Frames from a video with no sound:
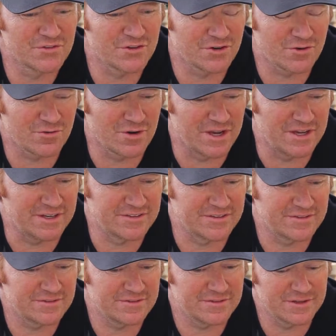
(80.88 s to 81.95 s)

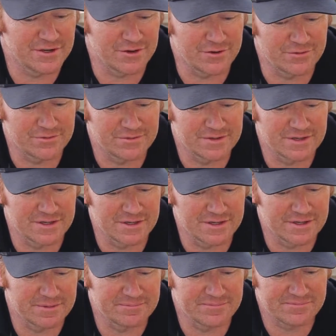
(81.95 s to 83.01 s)
create, you know,
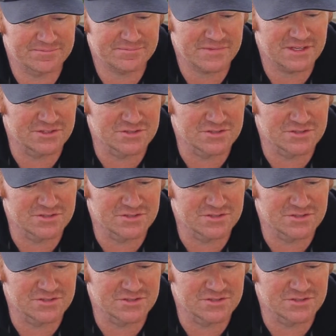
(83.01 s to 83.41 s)
in